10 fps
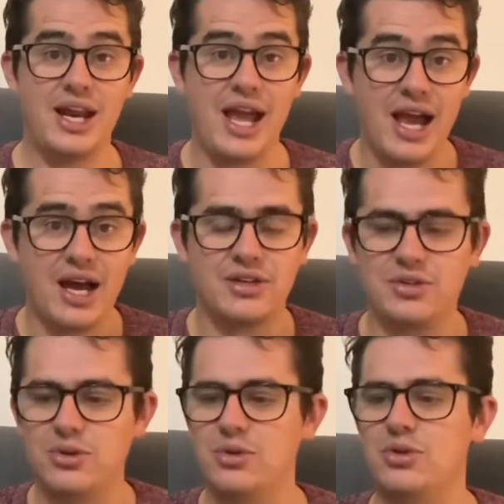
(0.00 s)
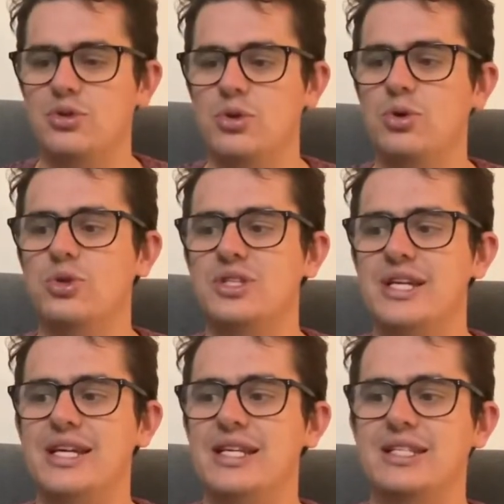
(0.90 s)
out through the doors,
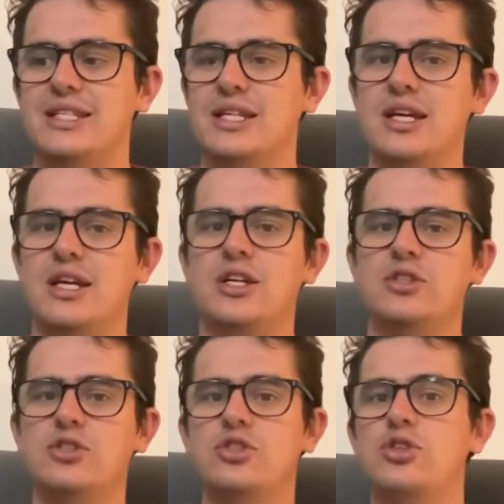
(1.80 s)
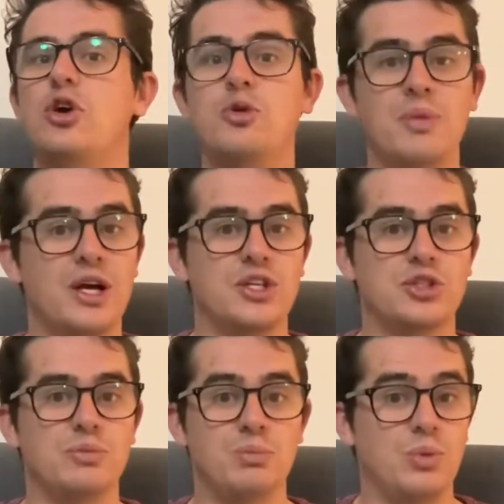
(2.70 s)
it's so much
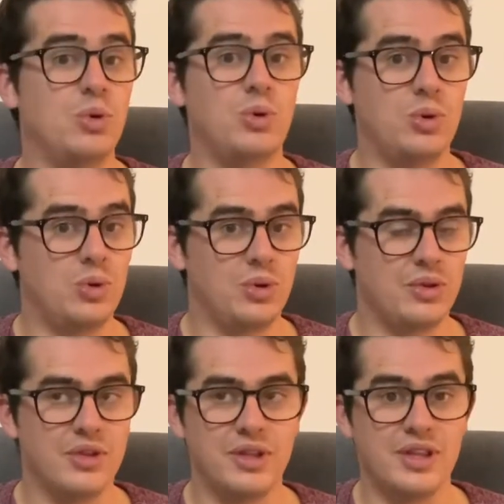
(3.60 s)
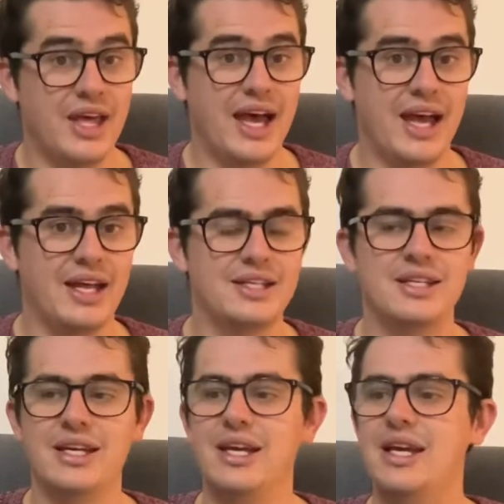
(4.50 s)
more than that.
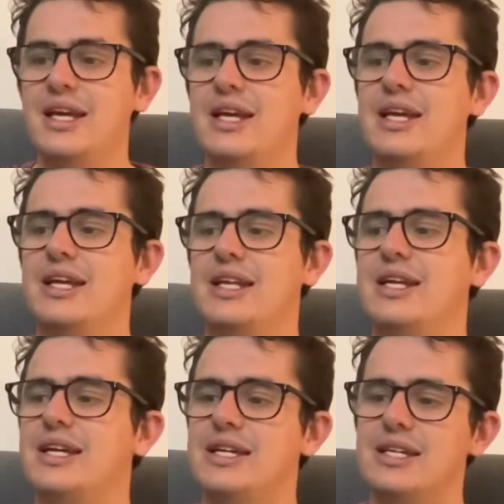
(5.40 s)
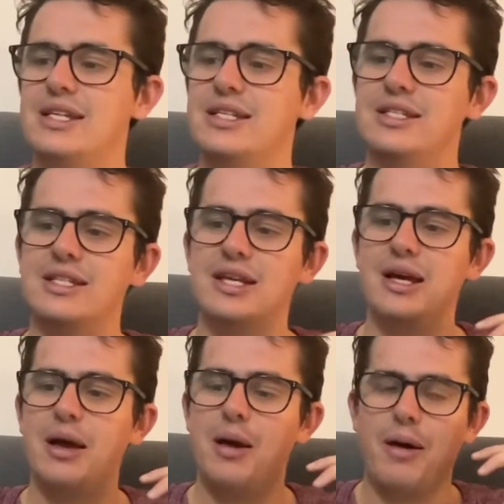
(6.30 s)
It is
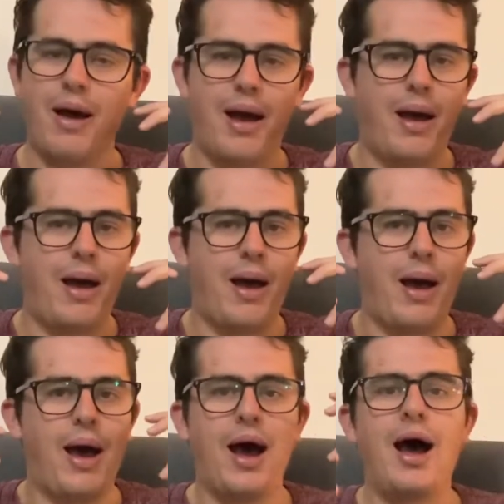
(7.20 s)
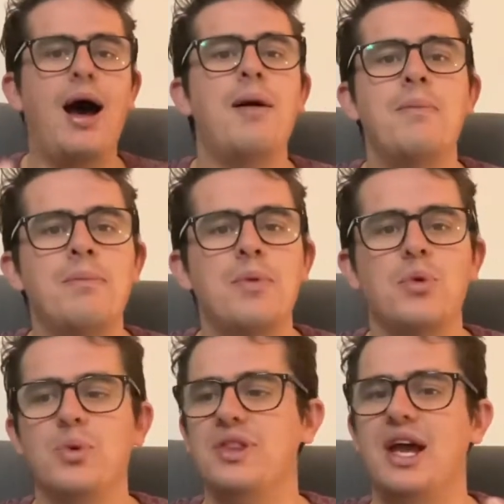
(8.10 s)
a hum
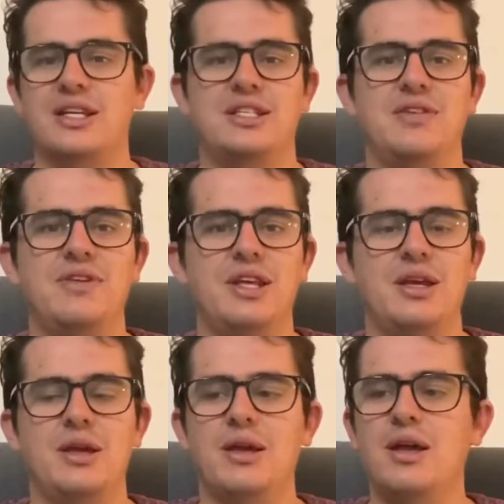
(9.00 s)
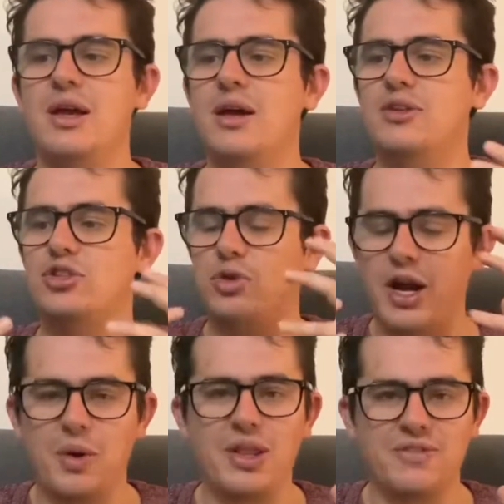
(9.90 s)
with activity. Straight
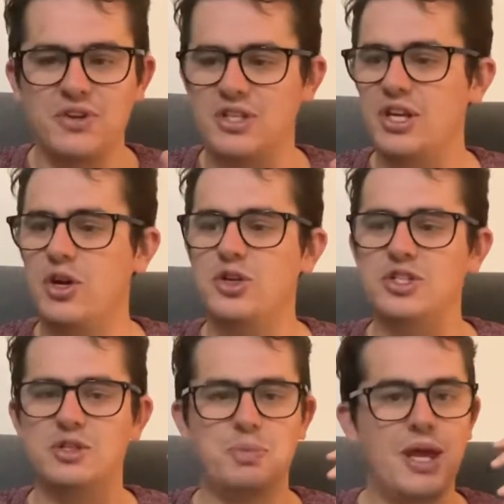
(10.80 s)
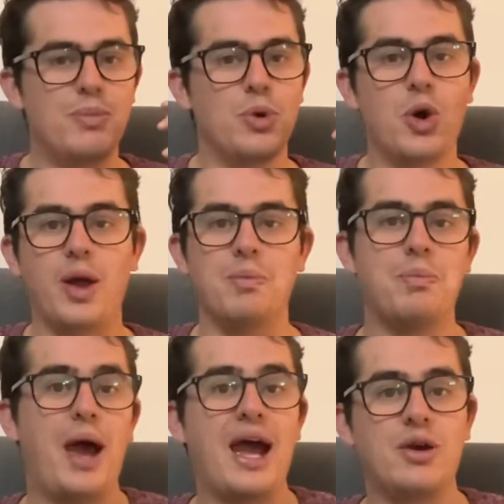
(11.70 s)
away, the first thing you notice is people going
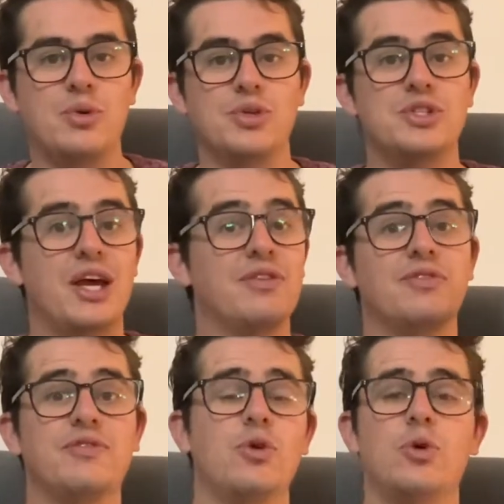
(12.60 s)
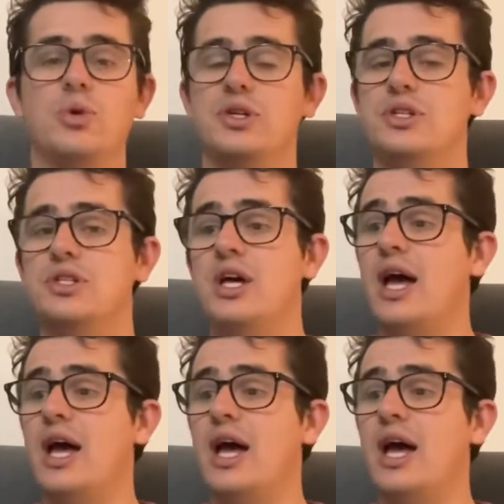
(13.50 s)
backwards and forwards.